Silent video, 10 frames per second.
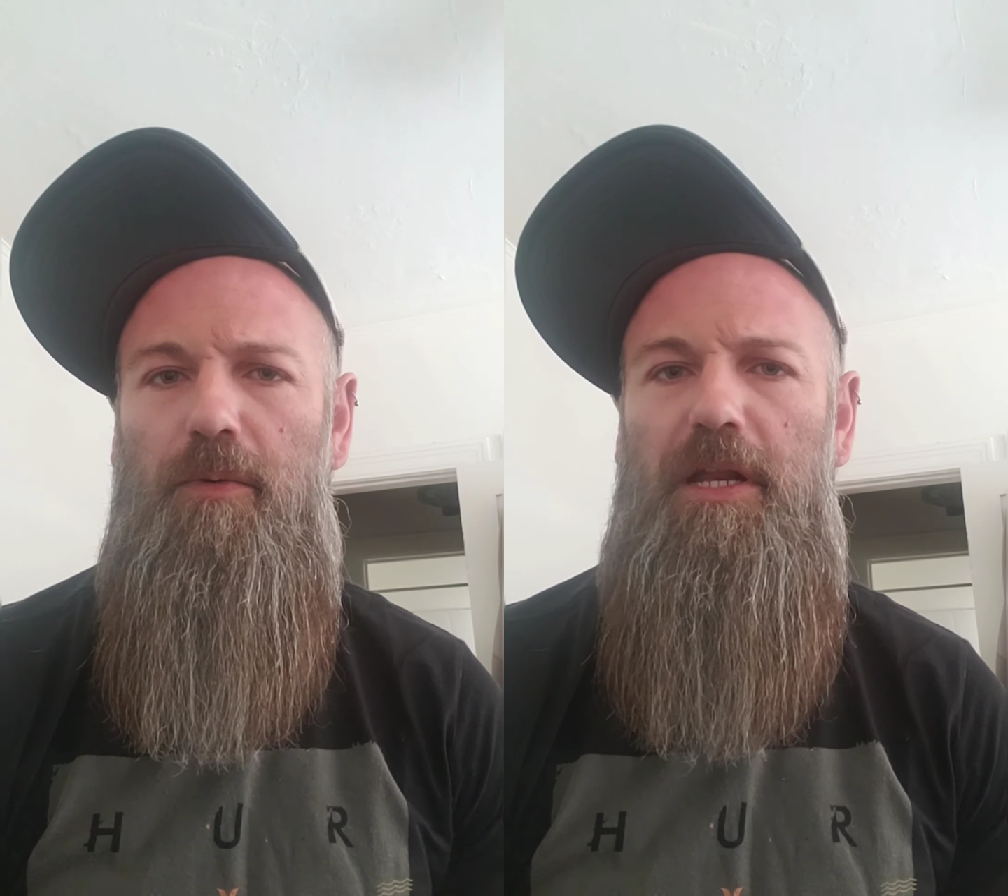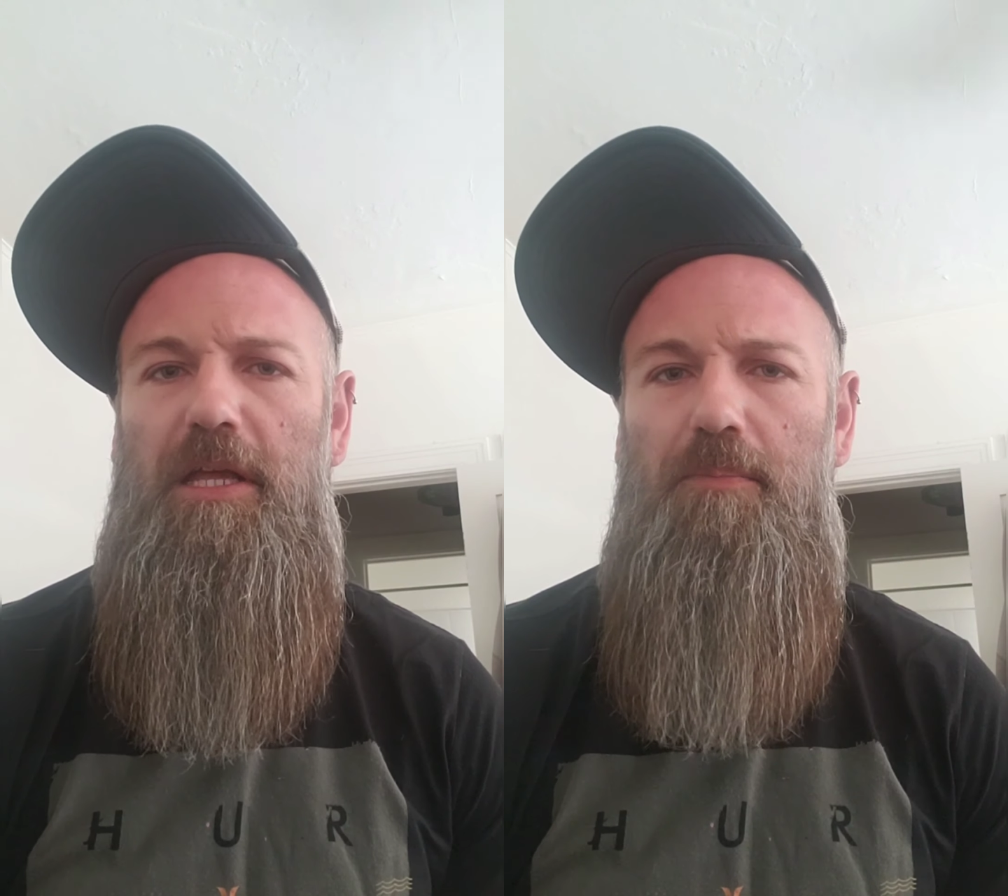
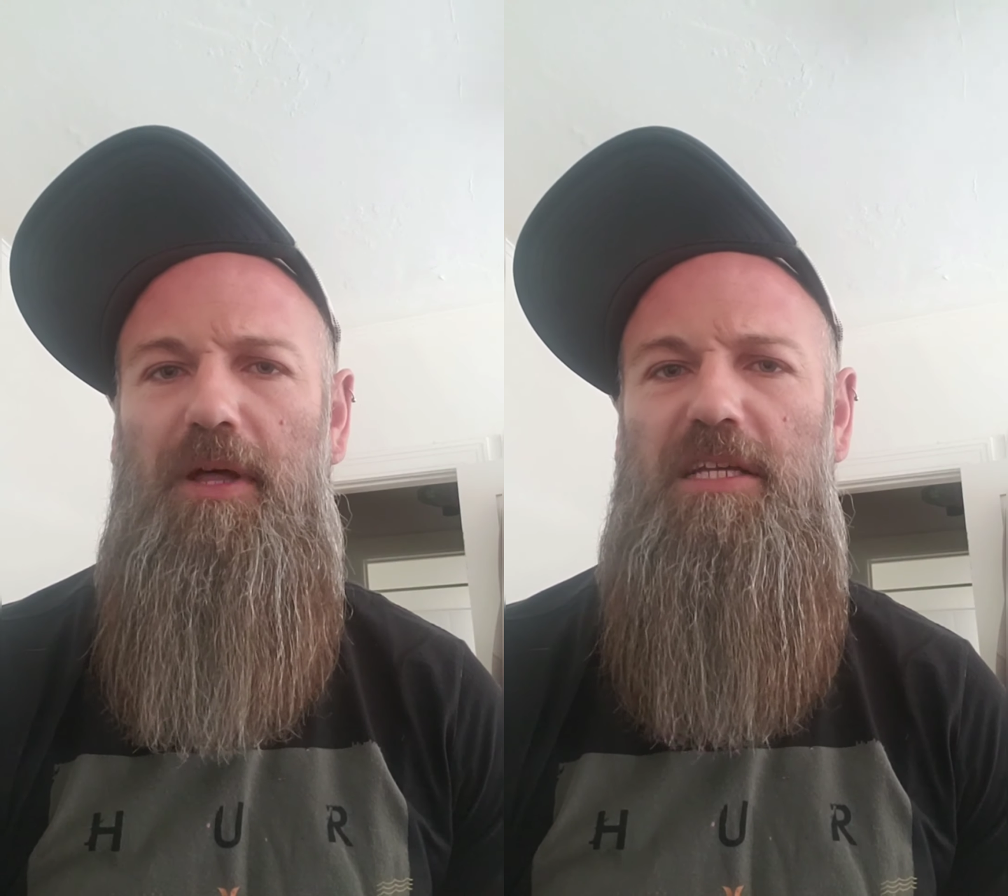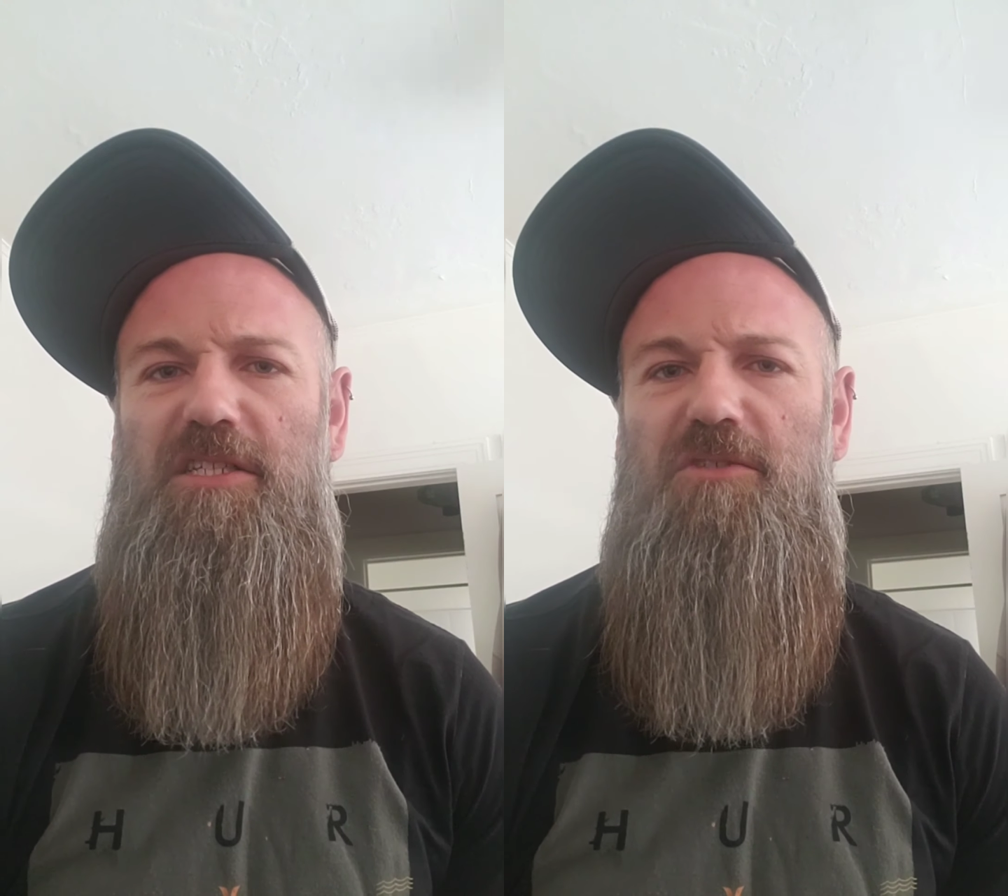when he
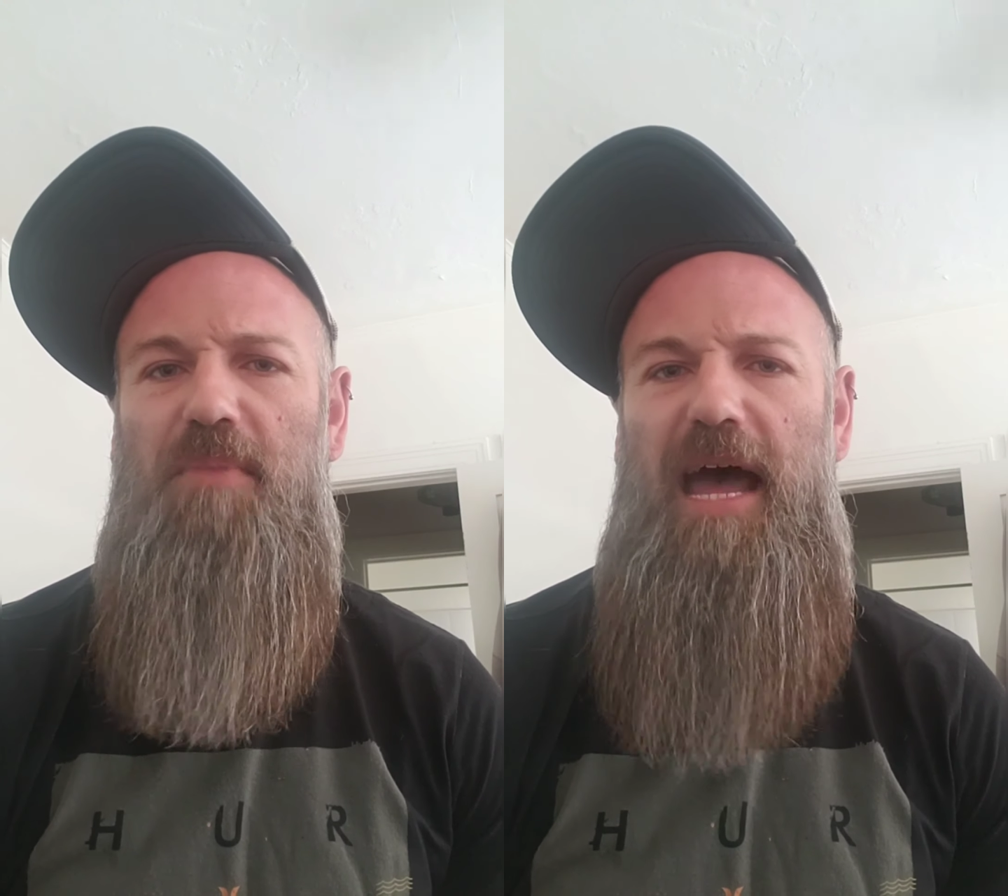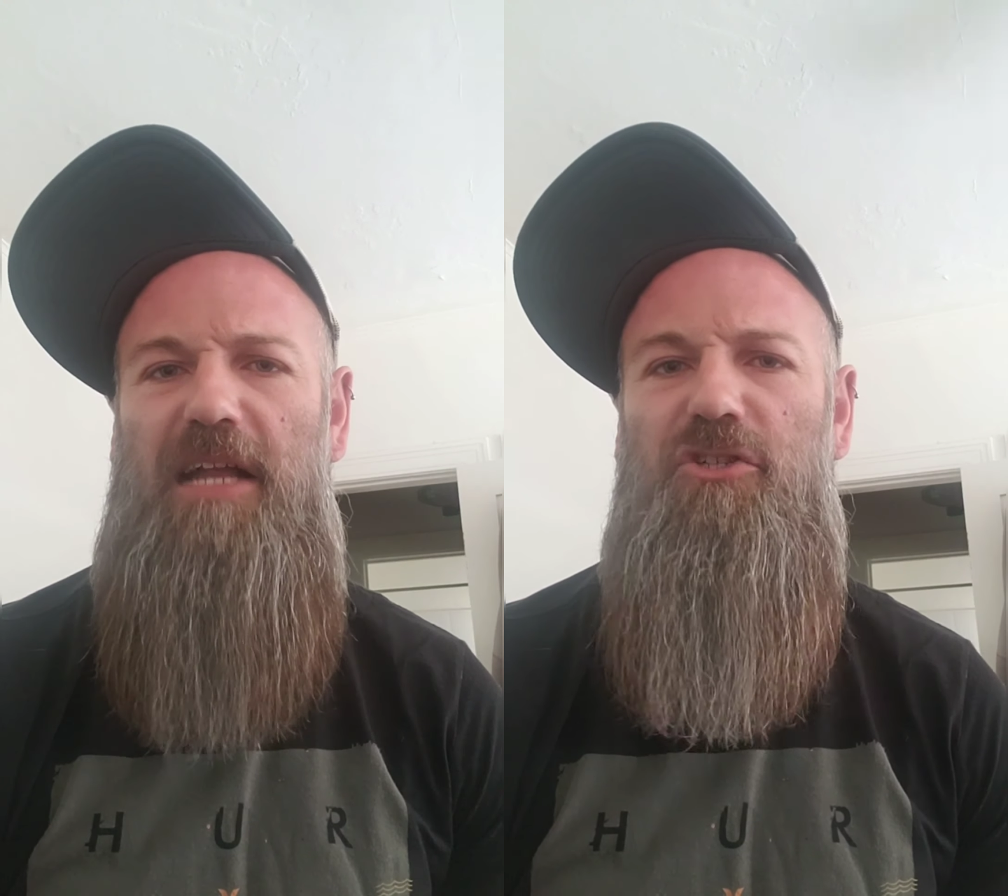places
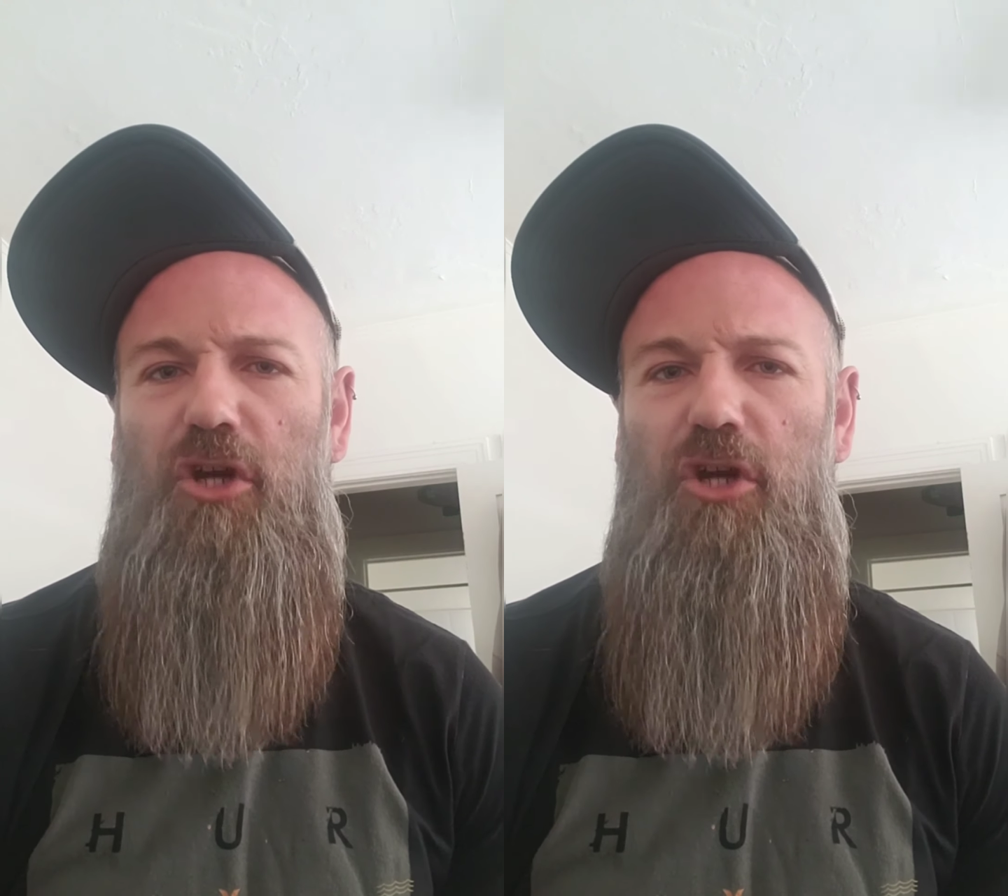bad